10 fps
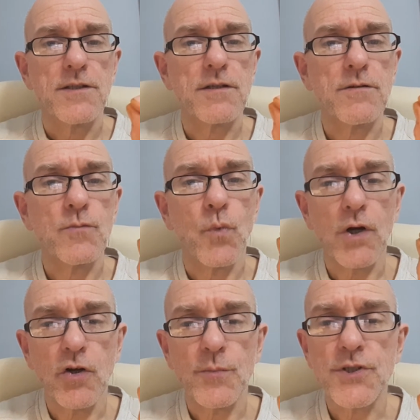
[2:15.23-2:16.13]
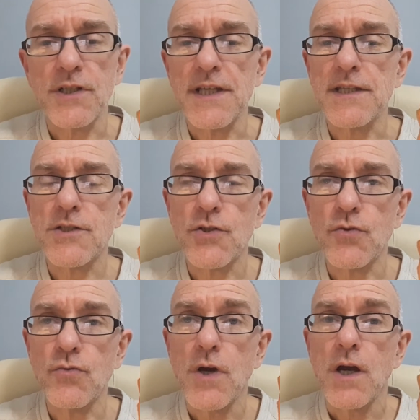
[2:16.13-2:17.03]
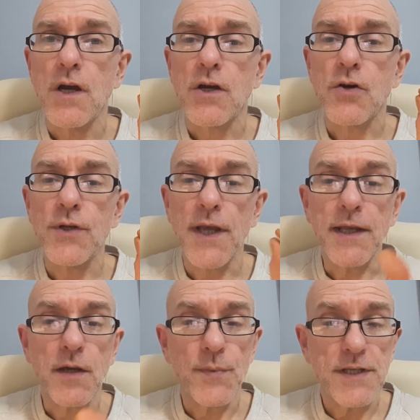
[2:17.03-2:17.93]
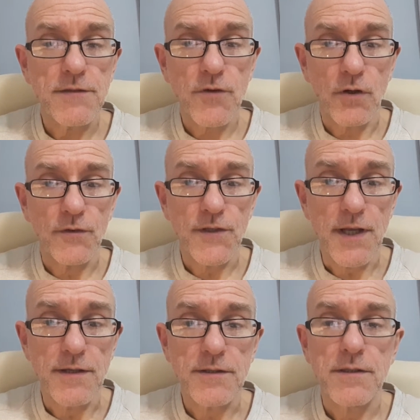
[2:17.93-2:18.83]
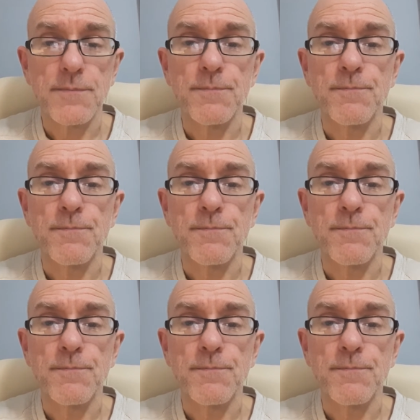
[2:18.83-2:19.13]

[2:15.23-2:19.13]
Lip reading: So the one option is to create a piece of content,